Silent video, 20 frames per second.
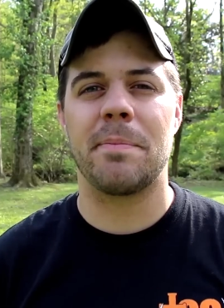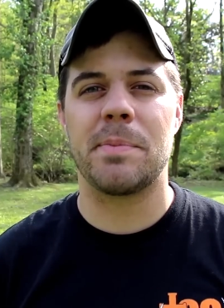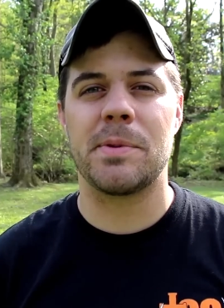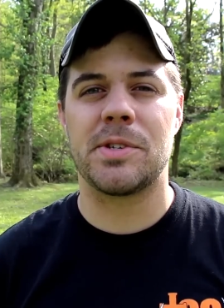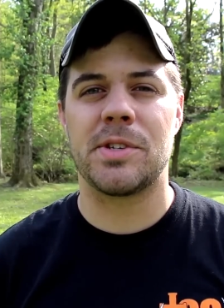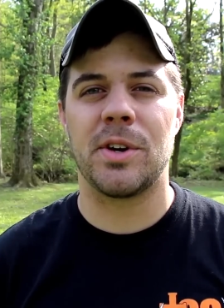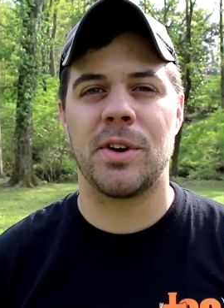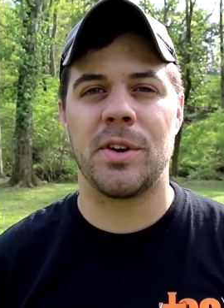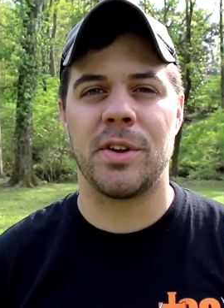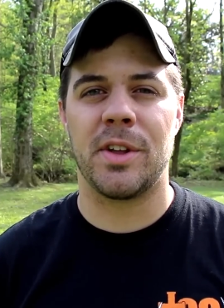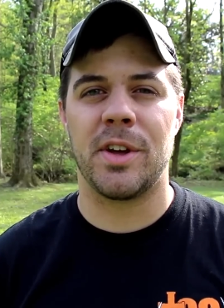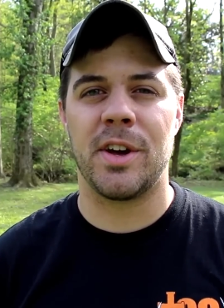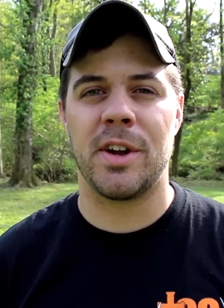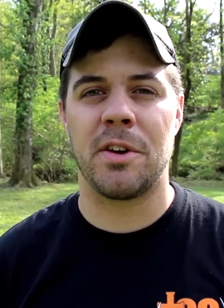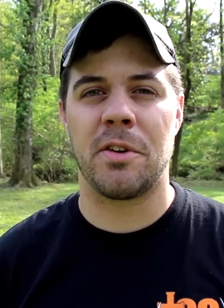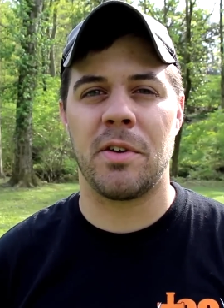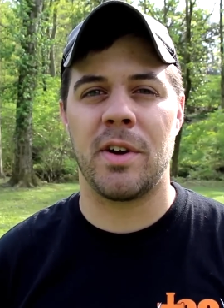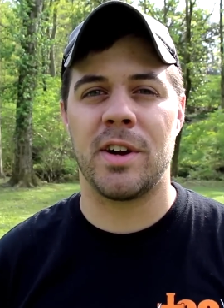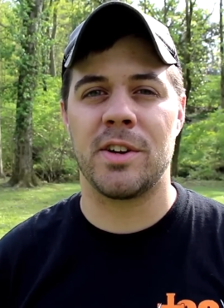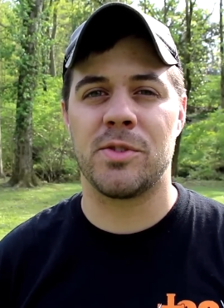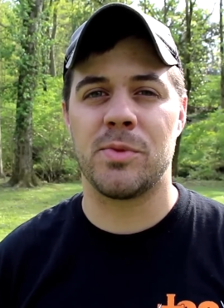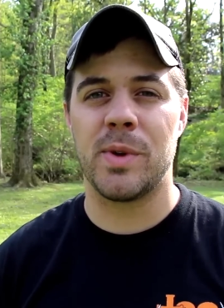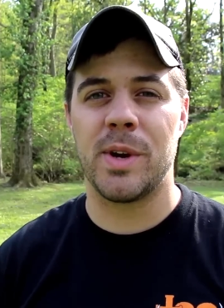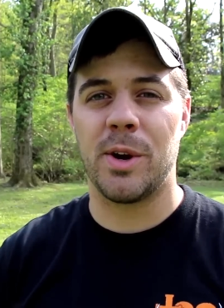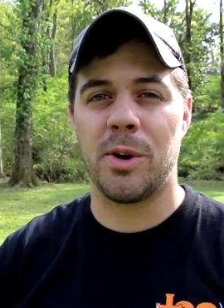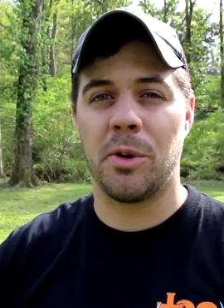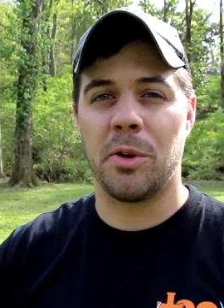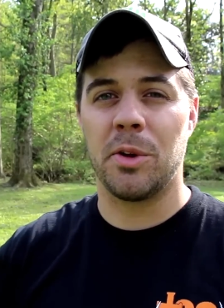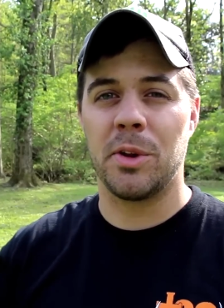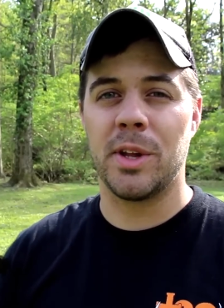episode of The Hunting Grounds. We
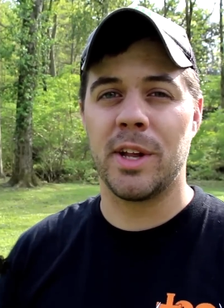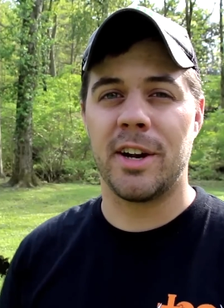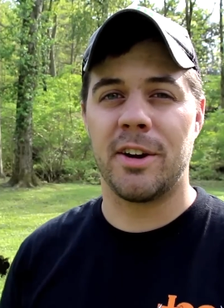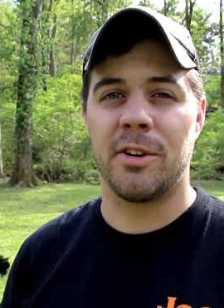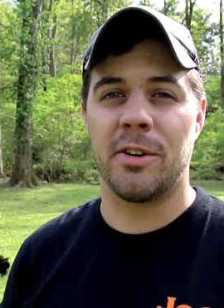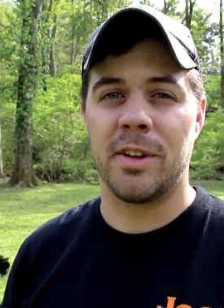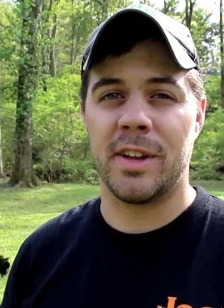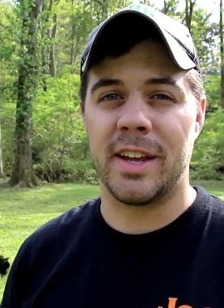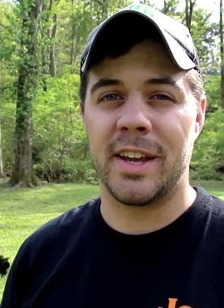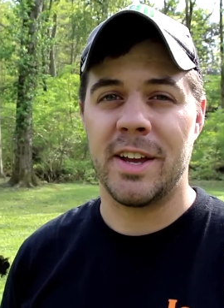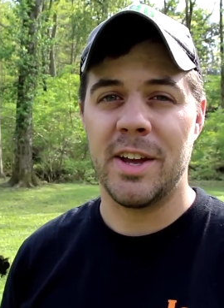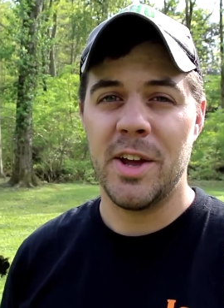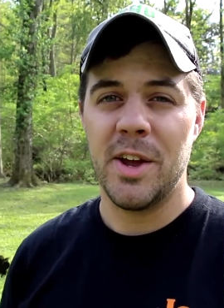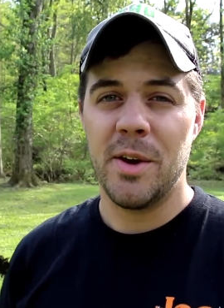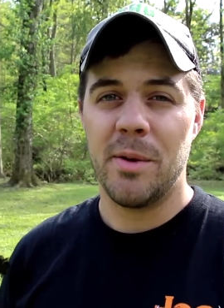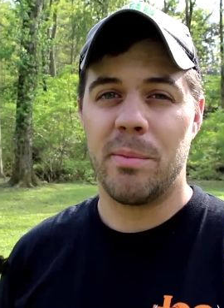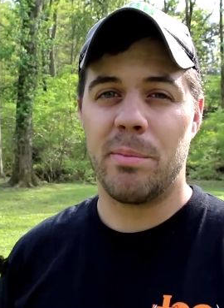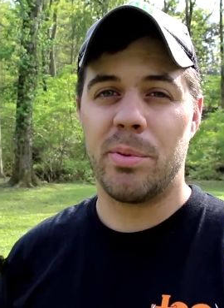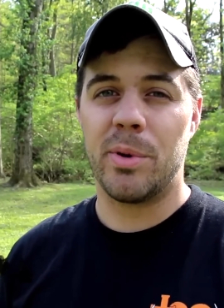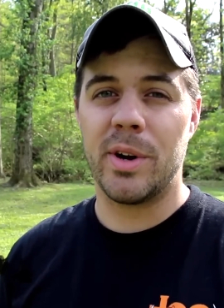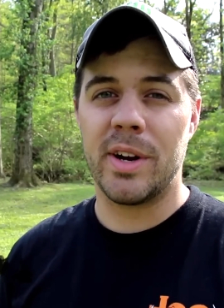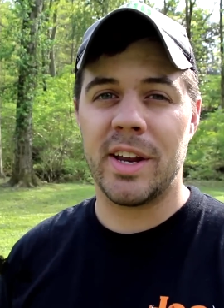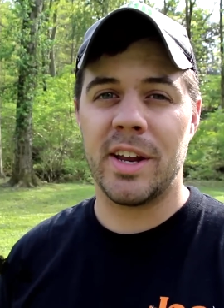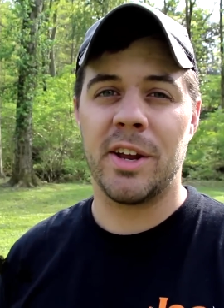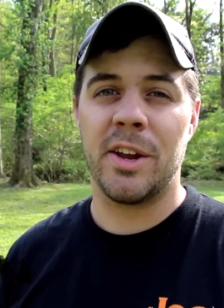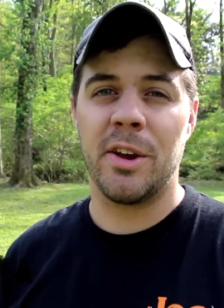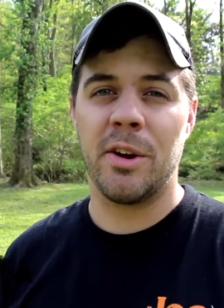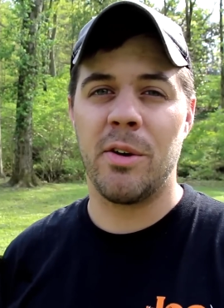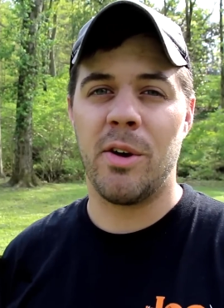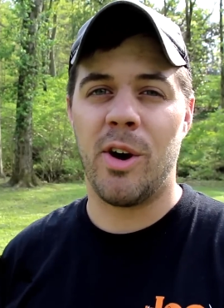are literally
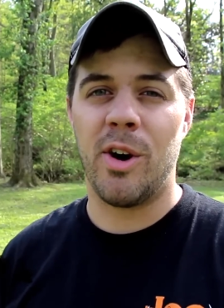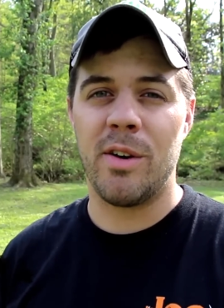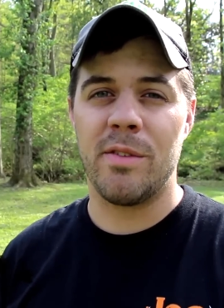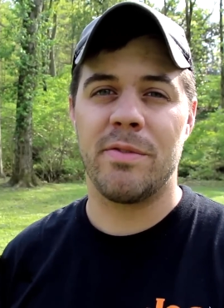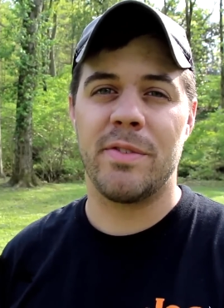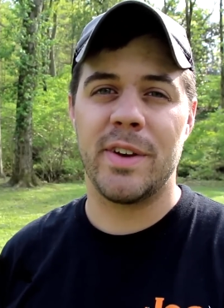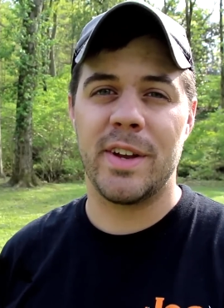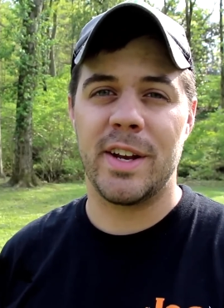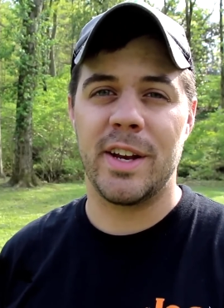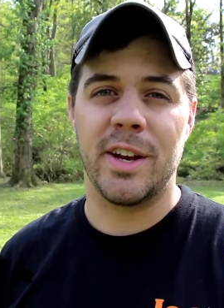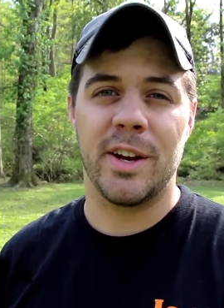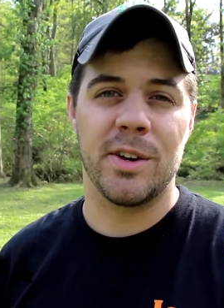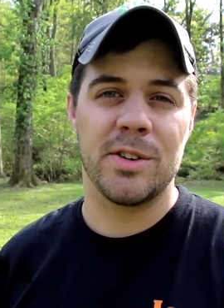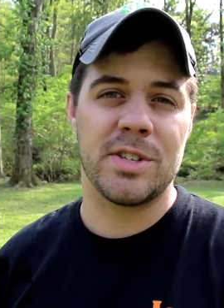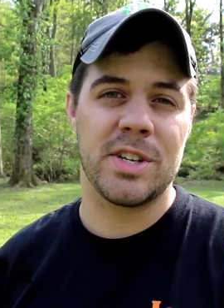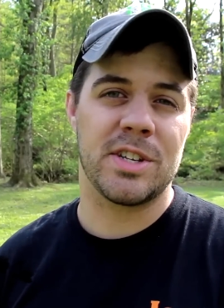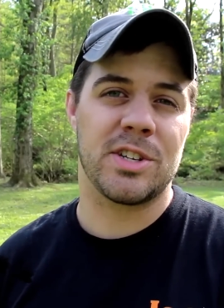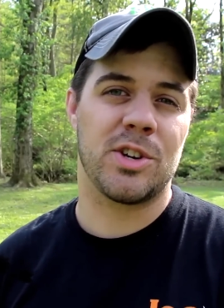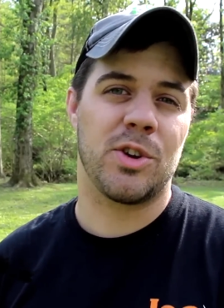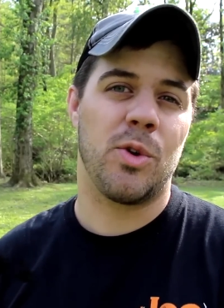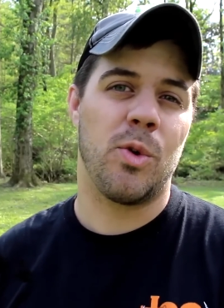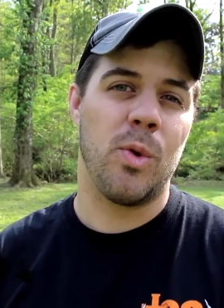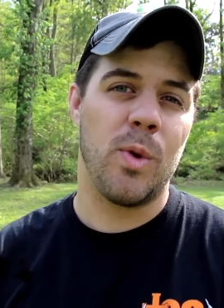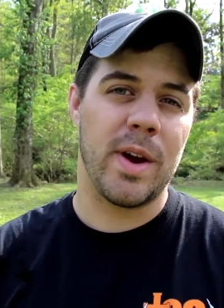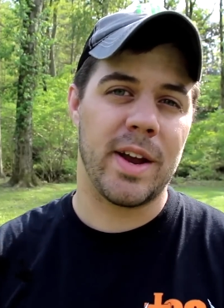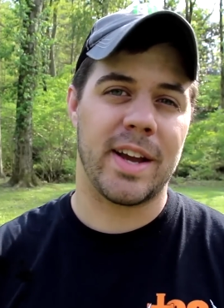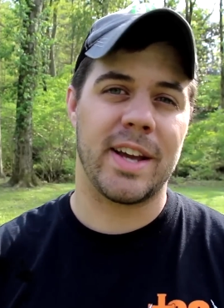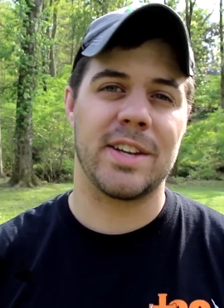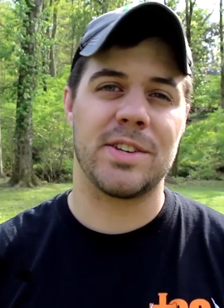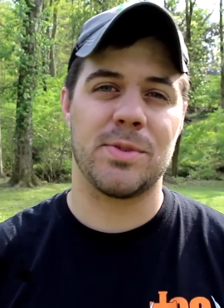bringing you our videos as
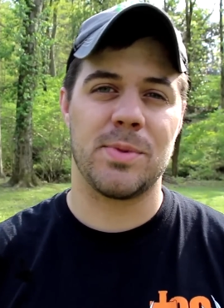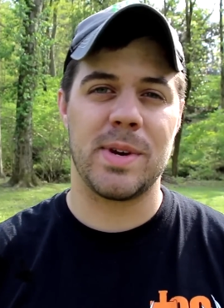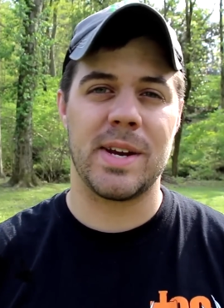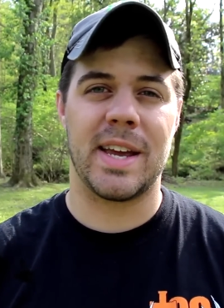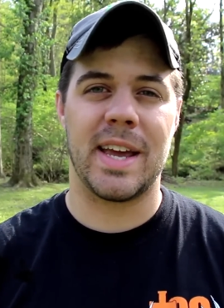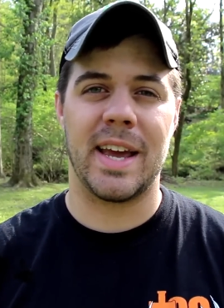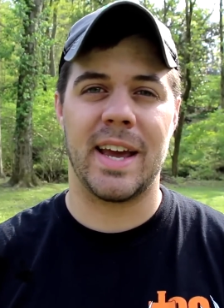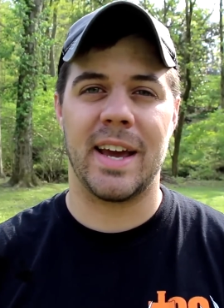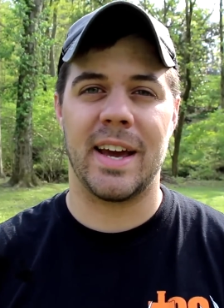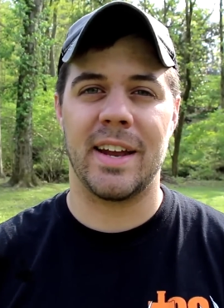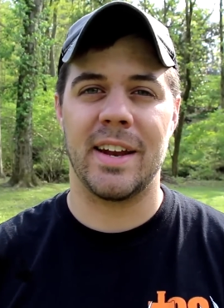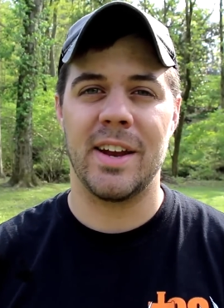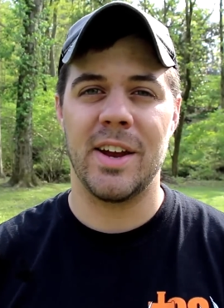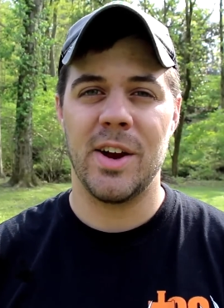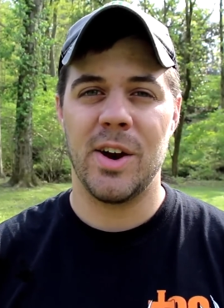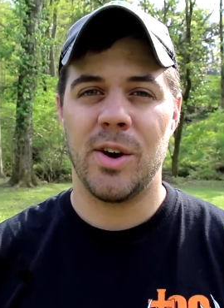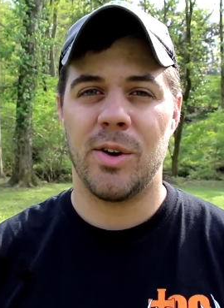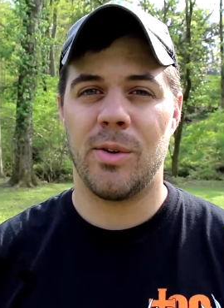quick as we can.